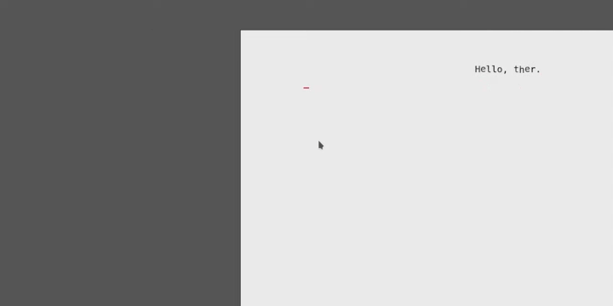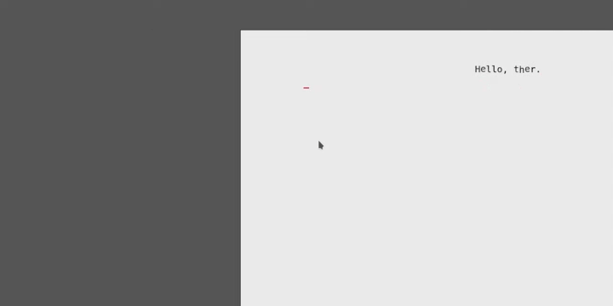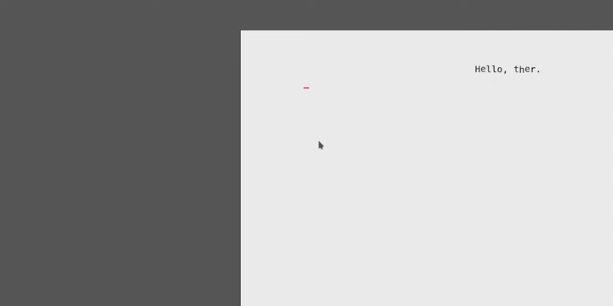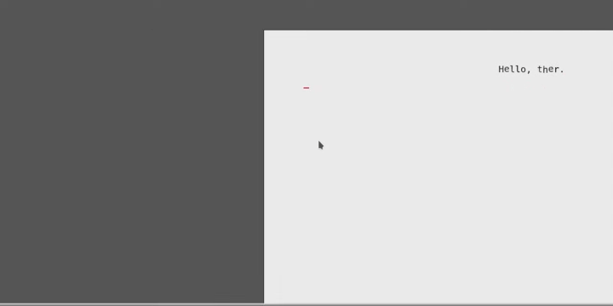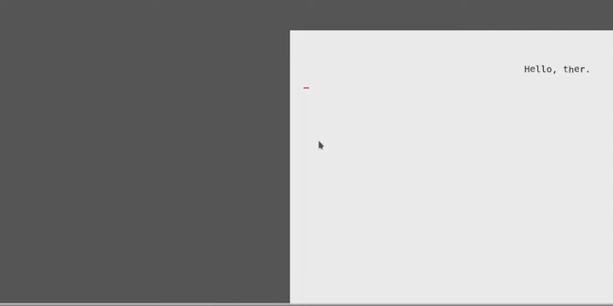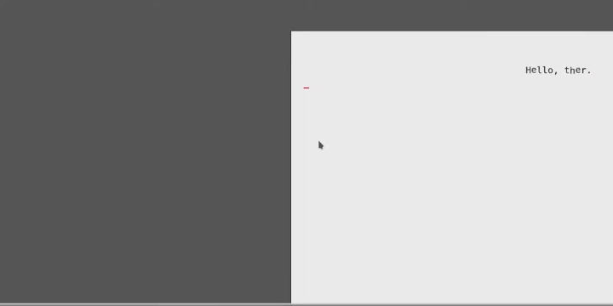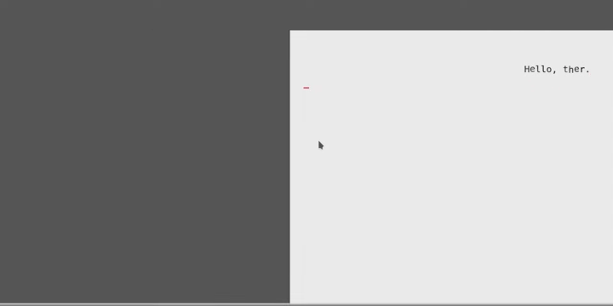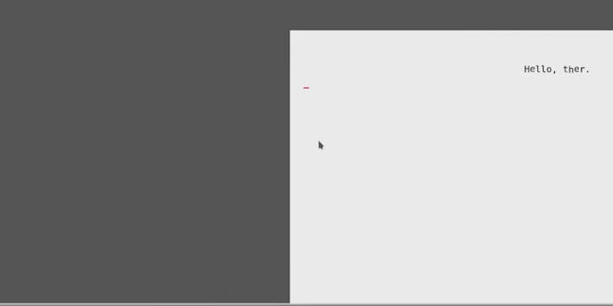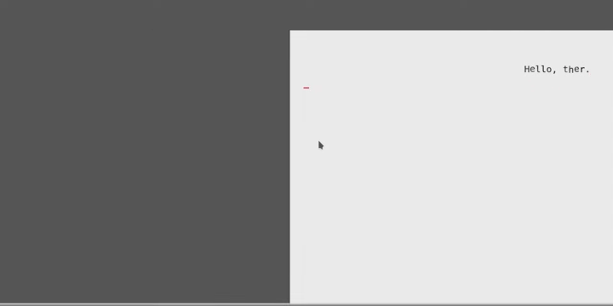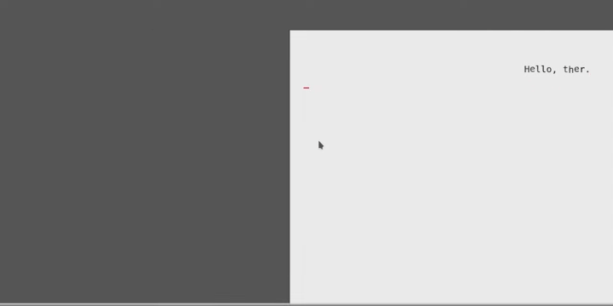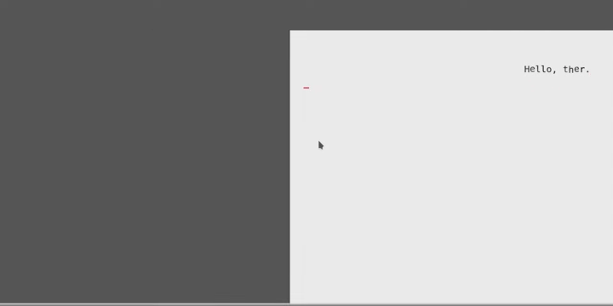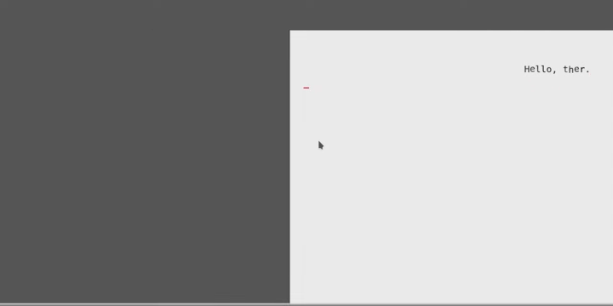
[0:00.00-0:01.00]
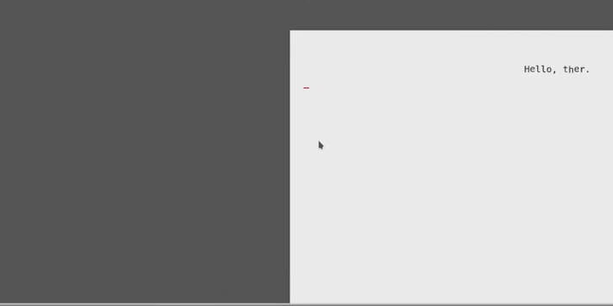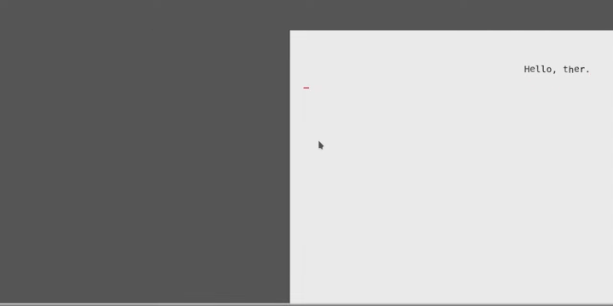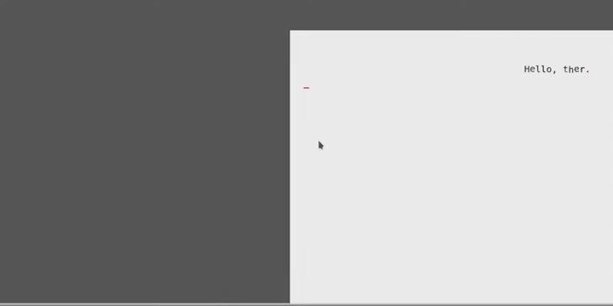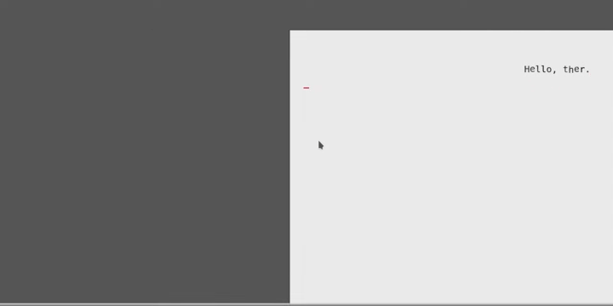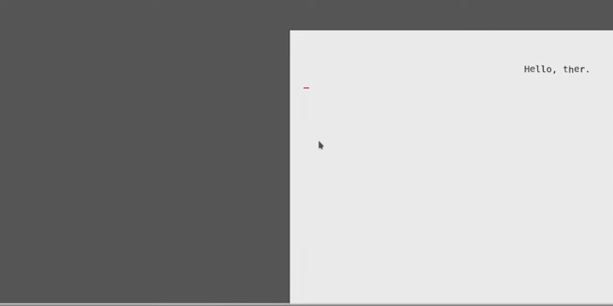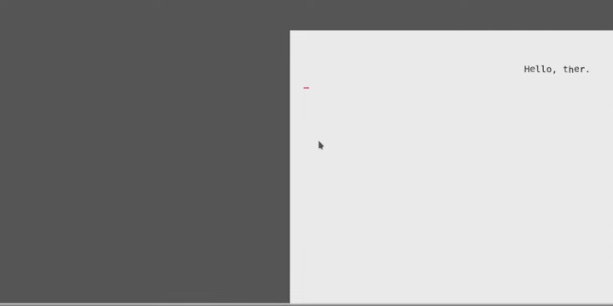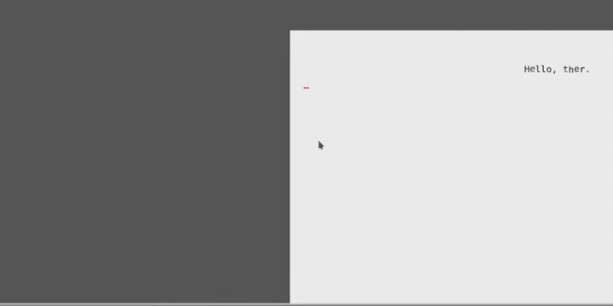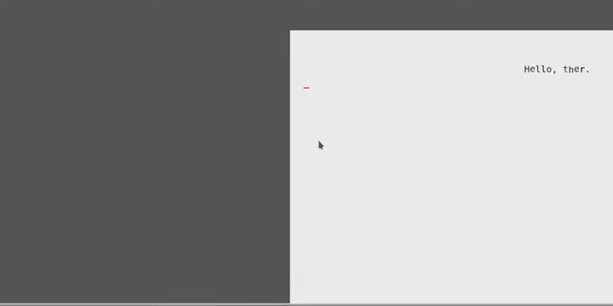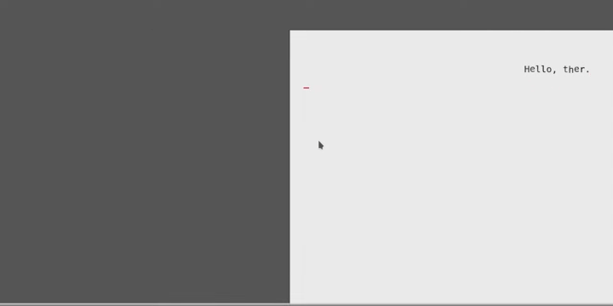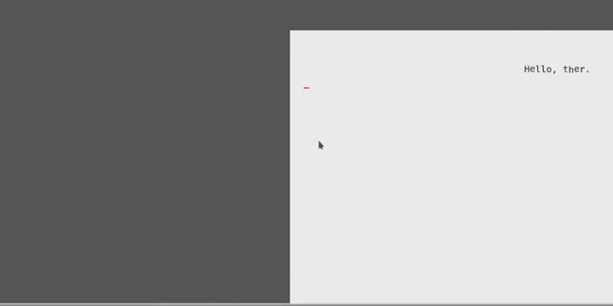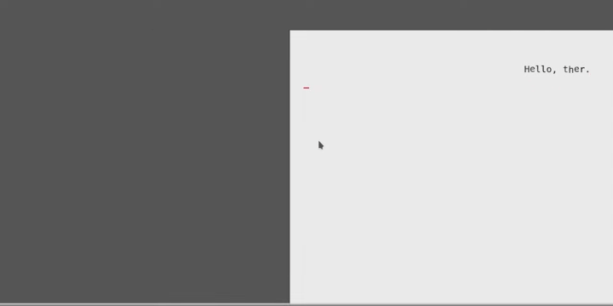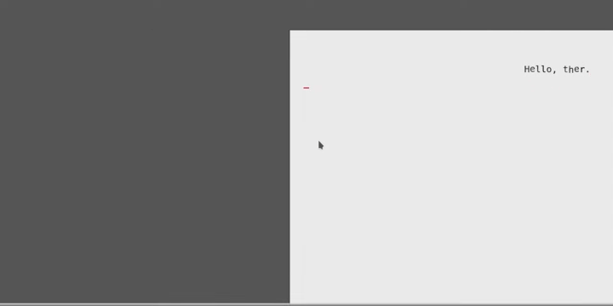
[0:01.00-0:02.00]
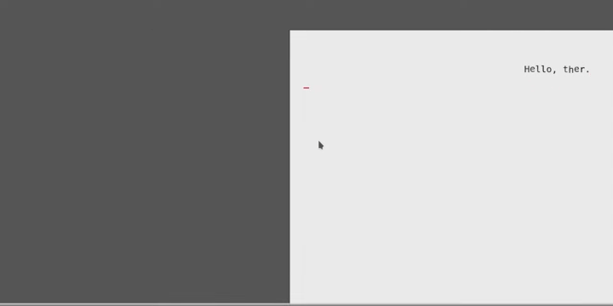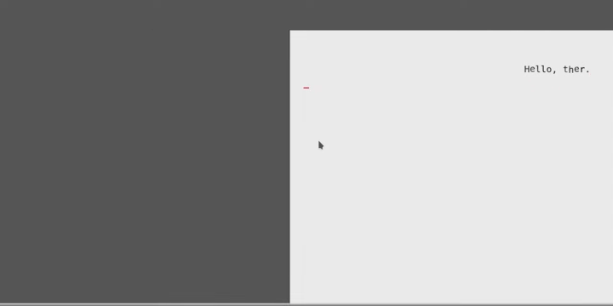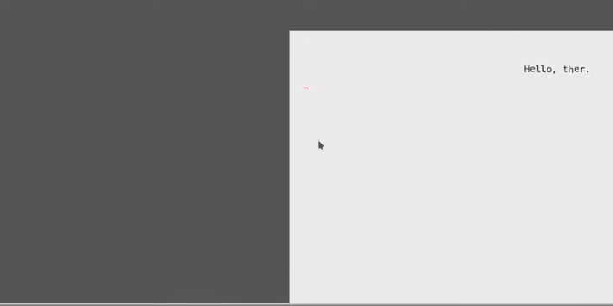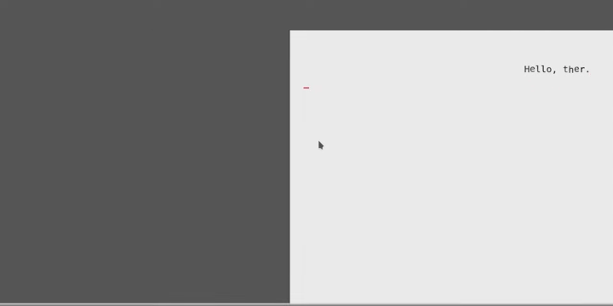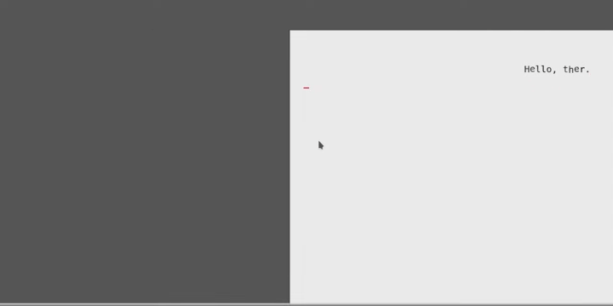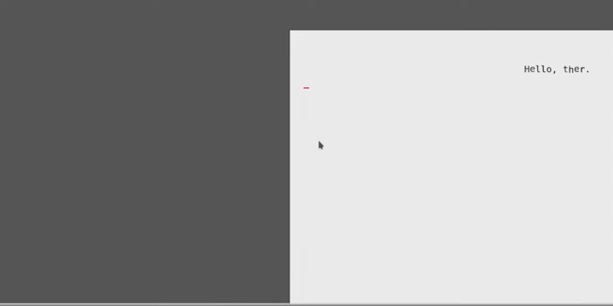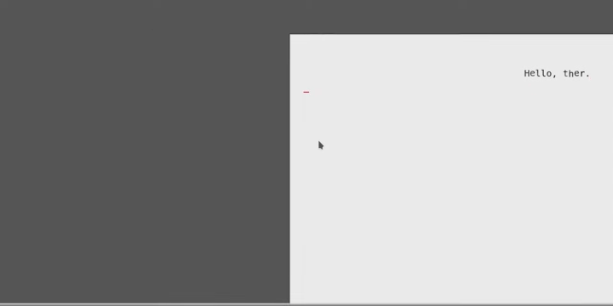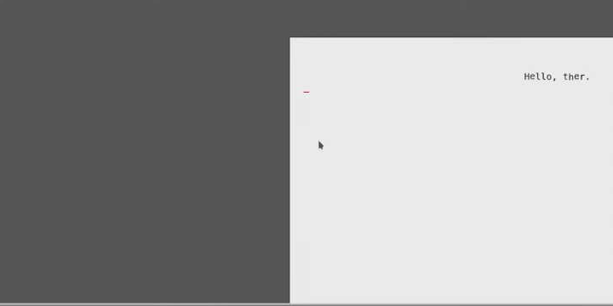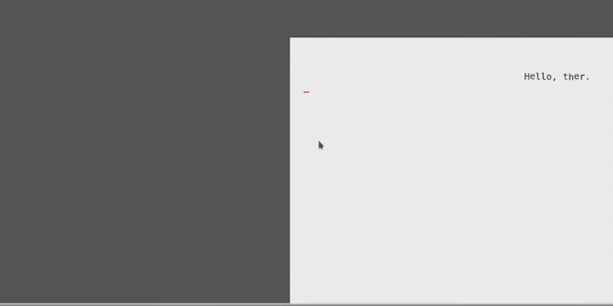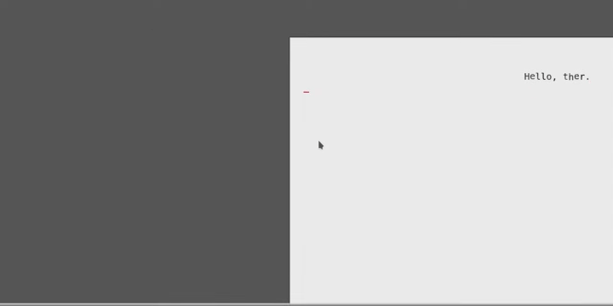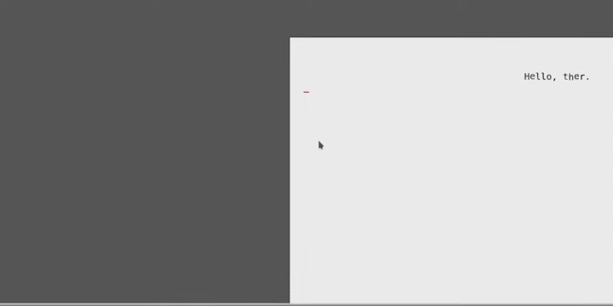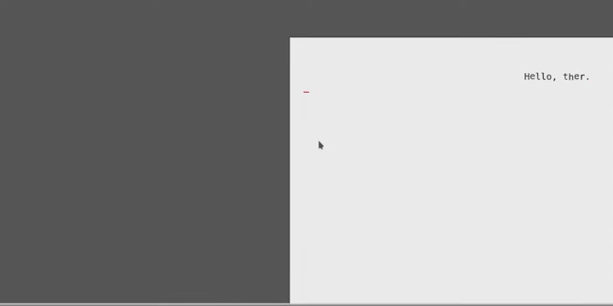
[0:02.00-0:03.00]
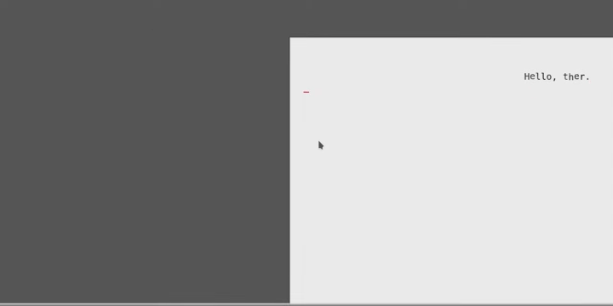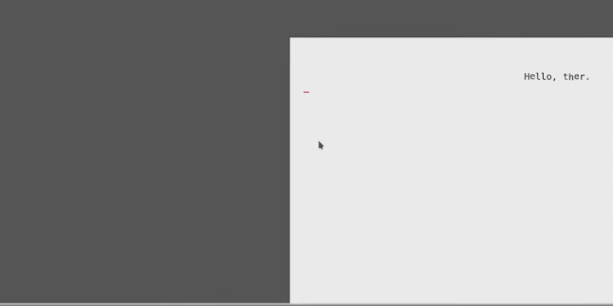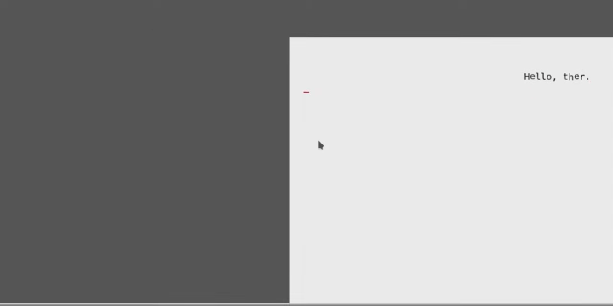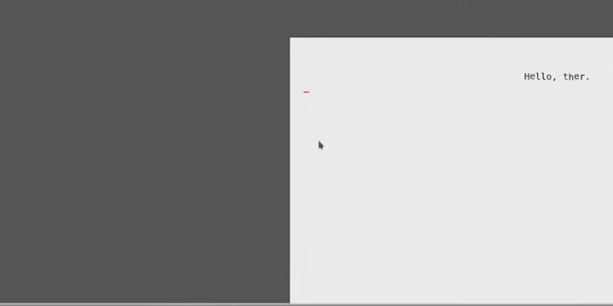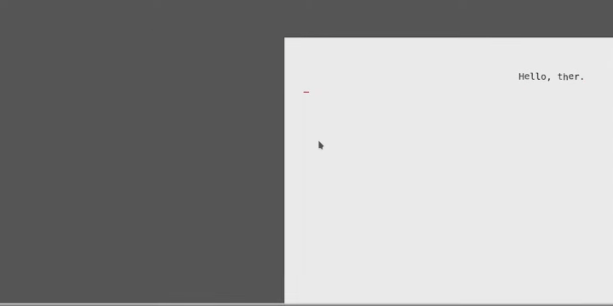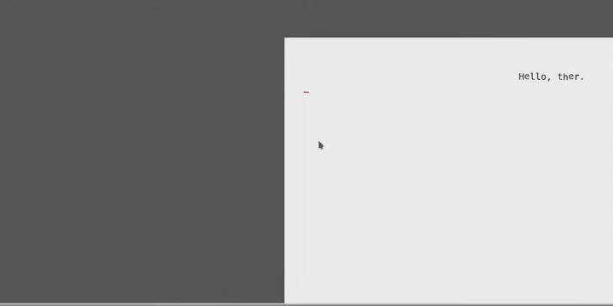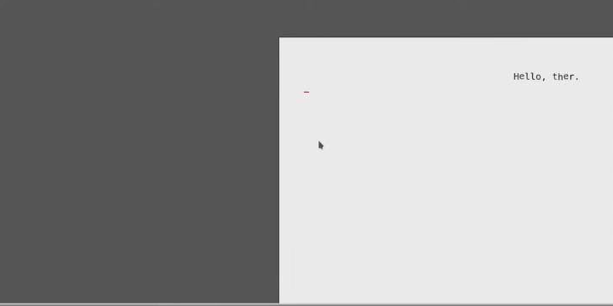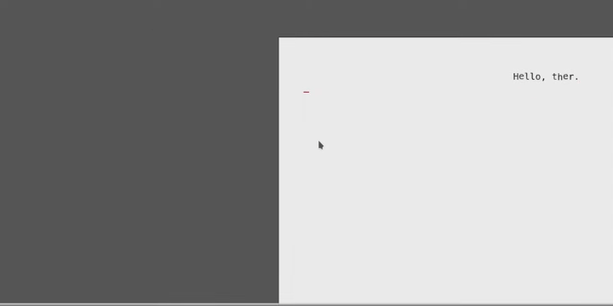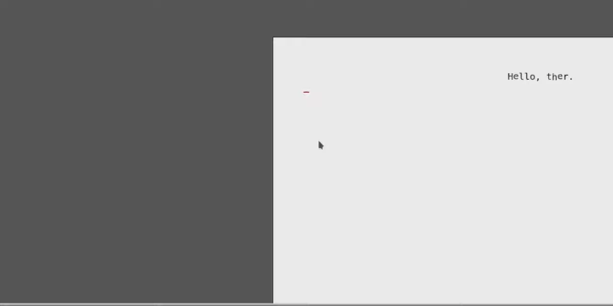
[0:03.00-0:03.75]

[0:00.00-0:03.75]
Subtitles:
[unreadable: no face in view]